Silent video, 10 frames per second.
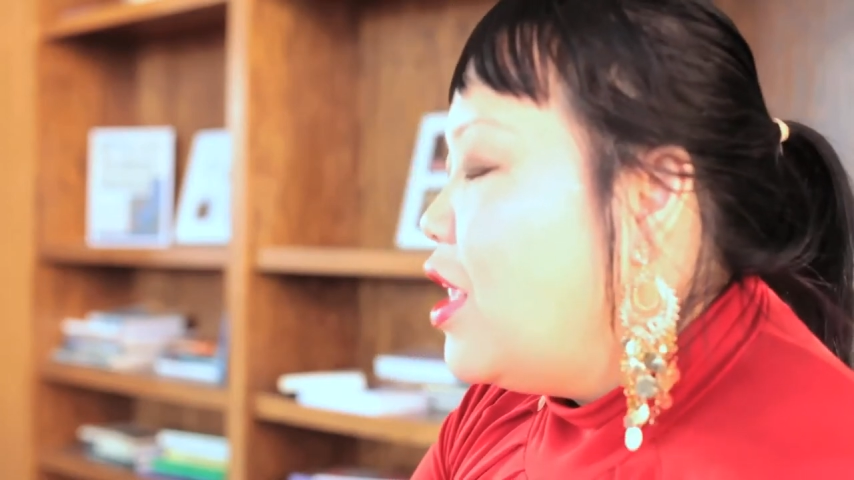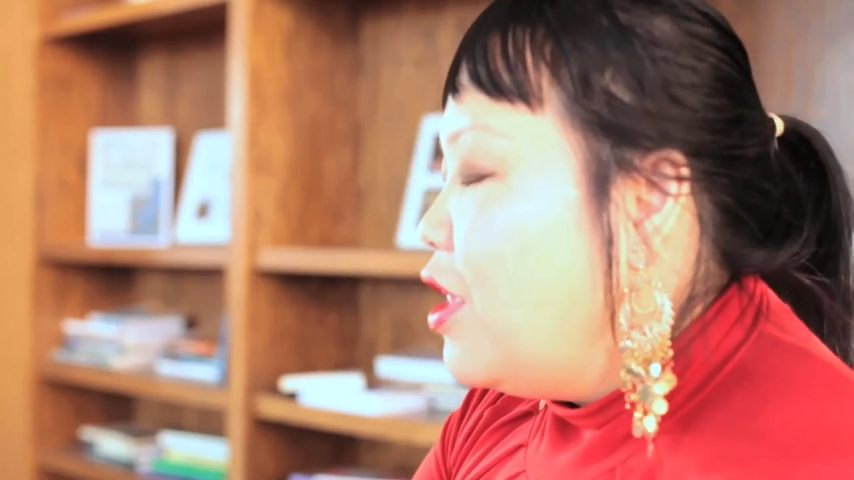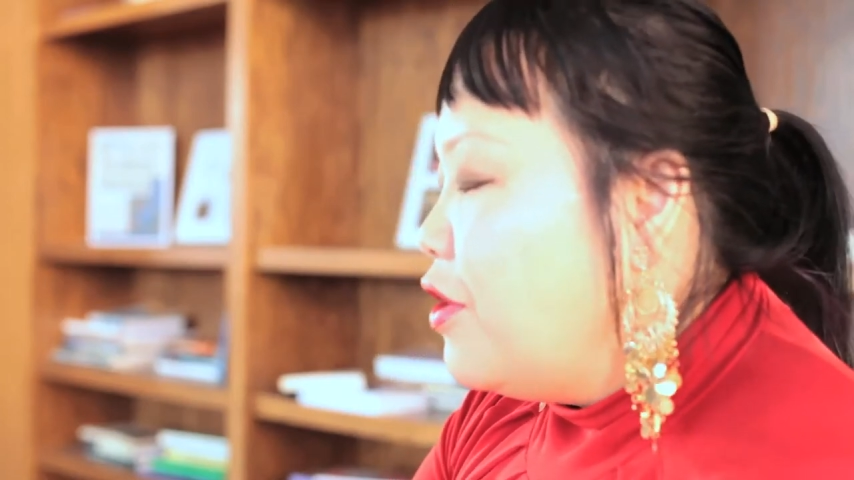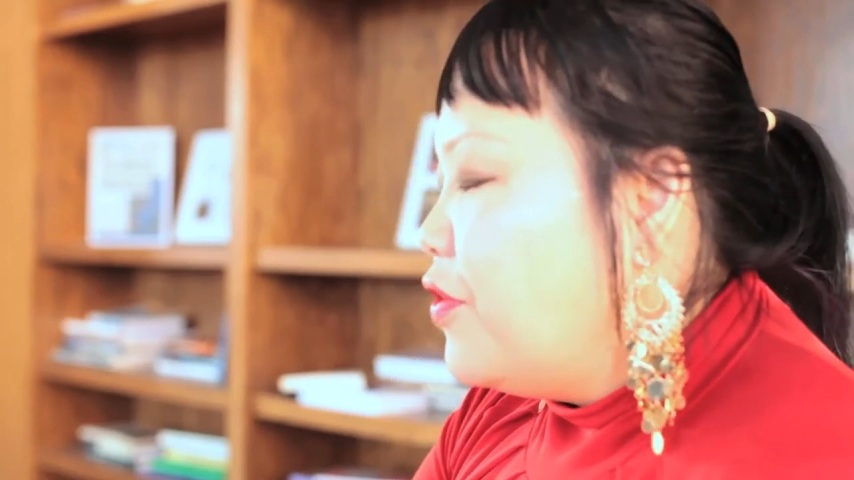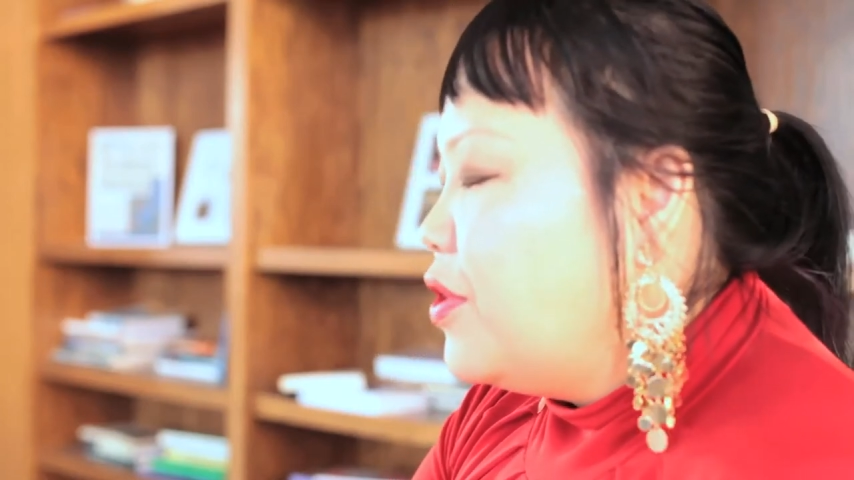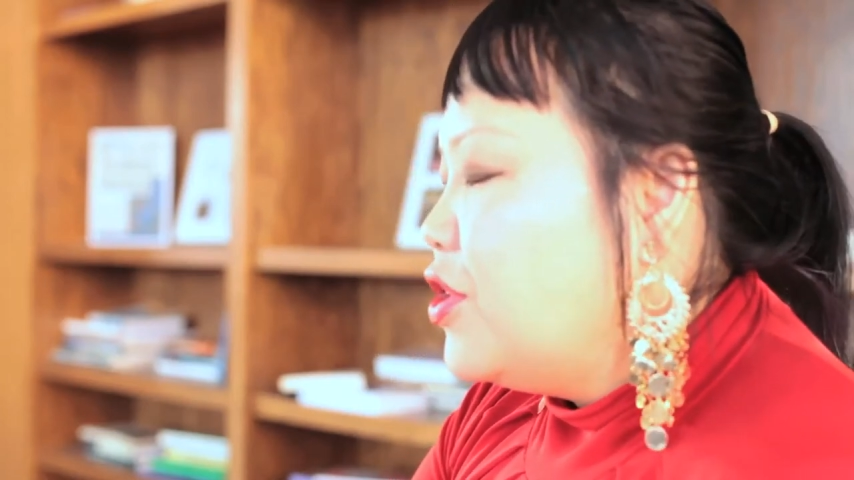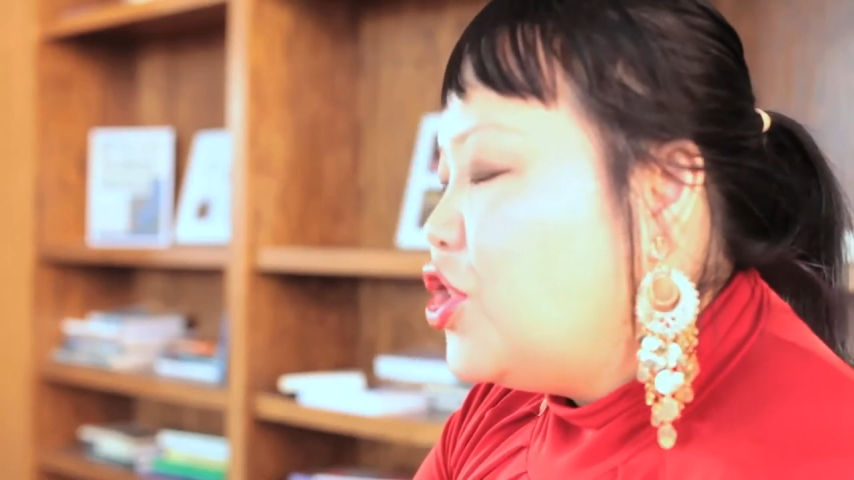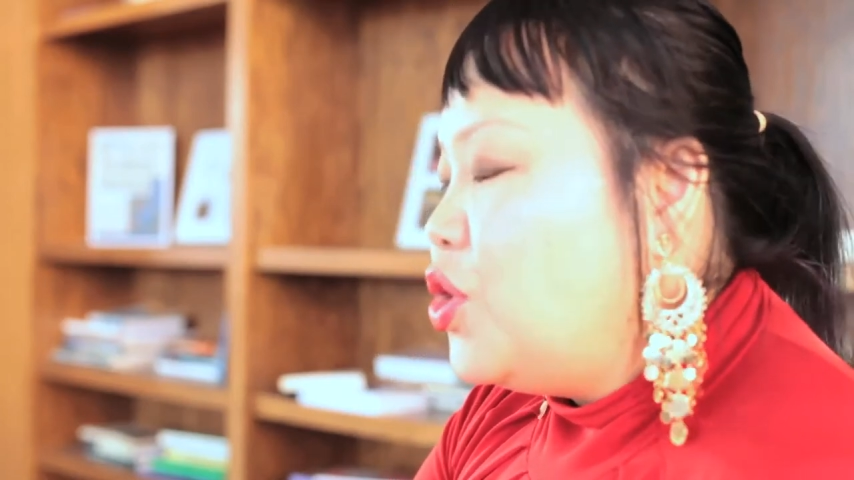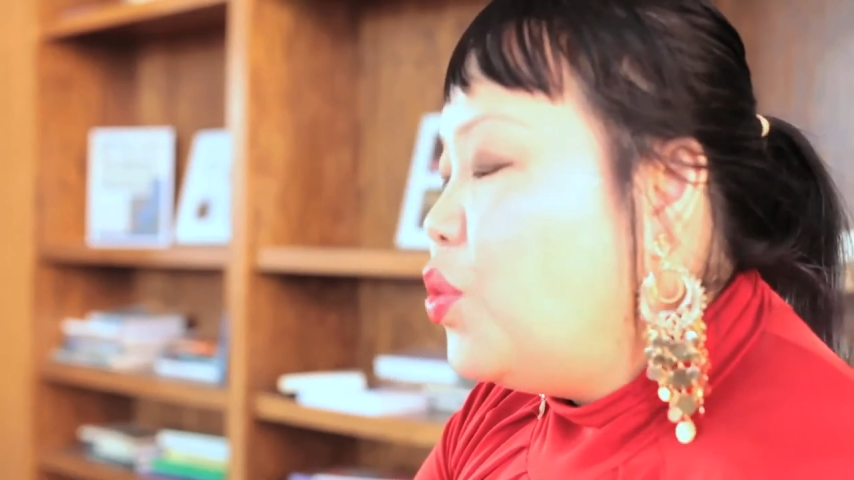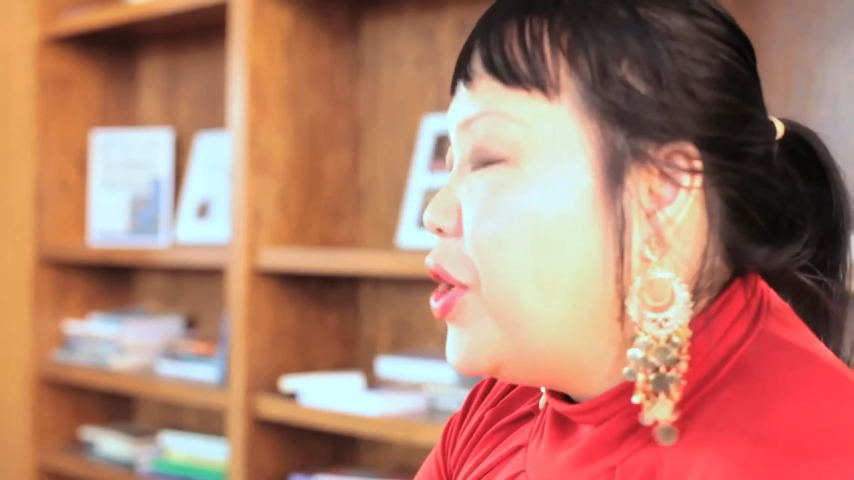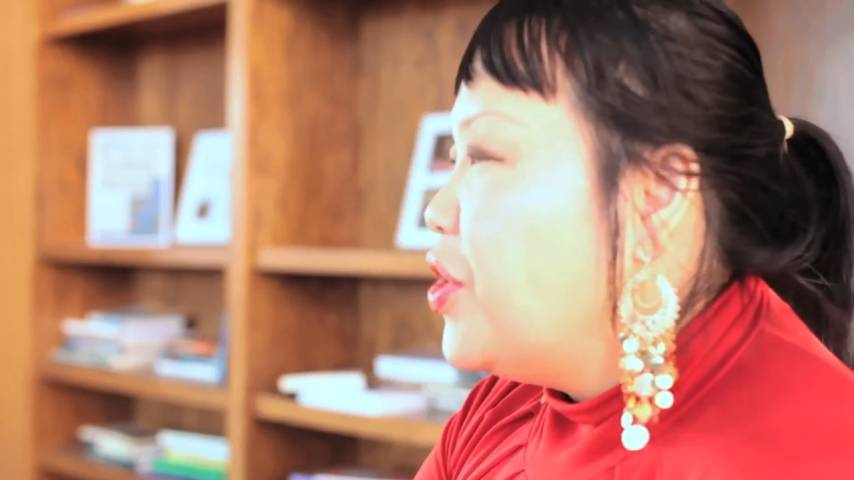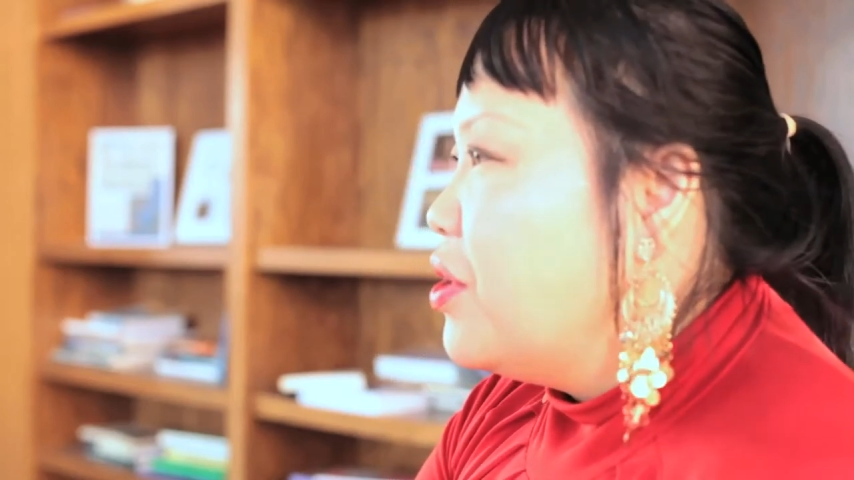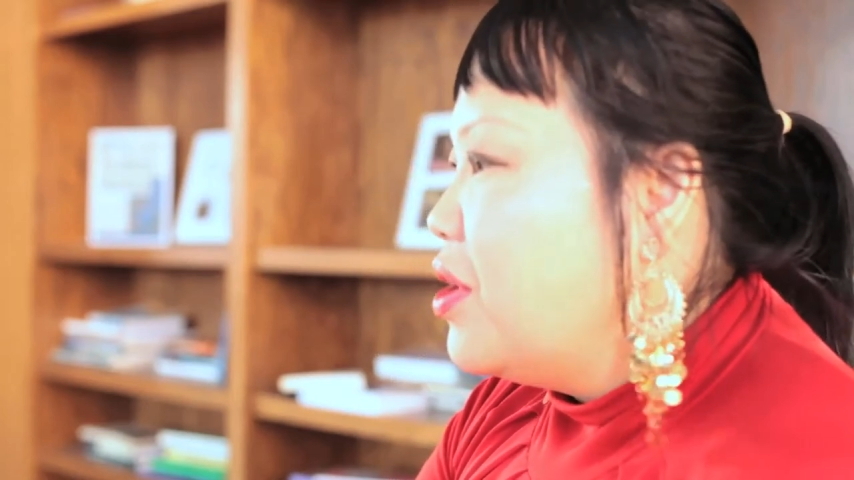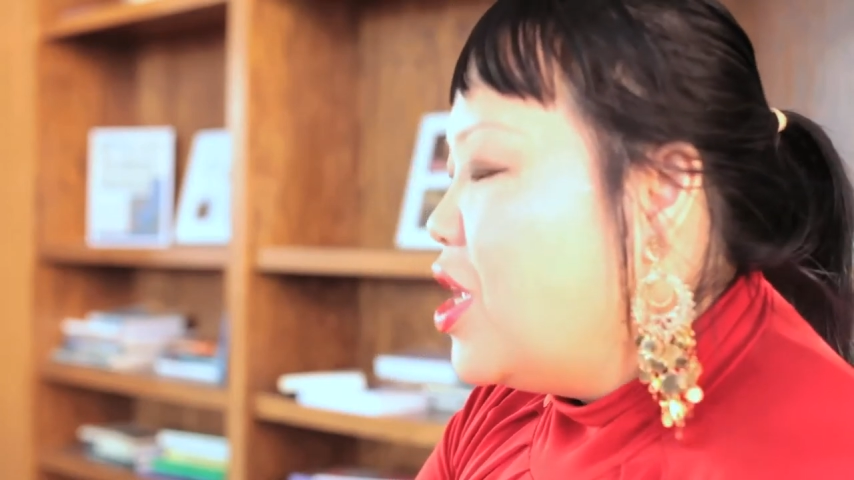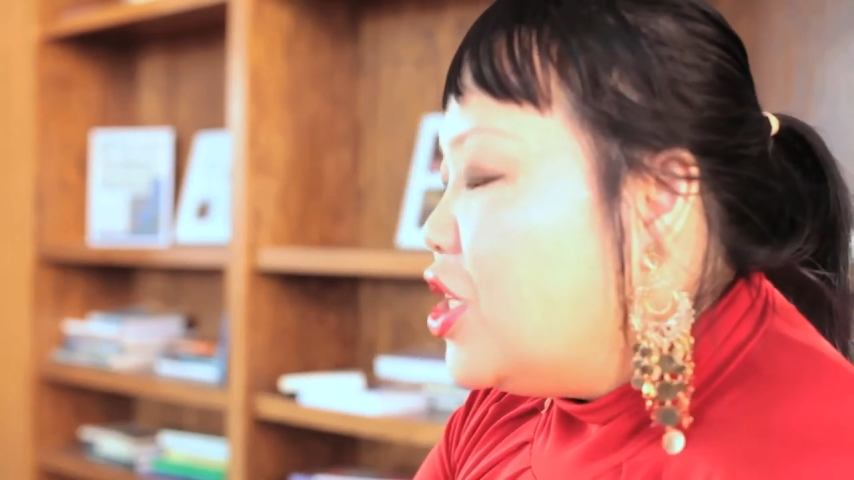If, she wondered,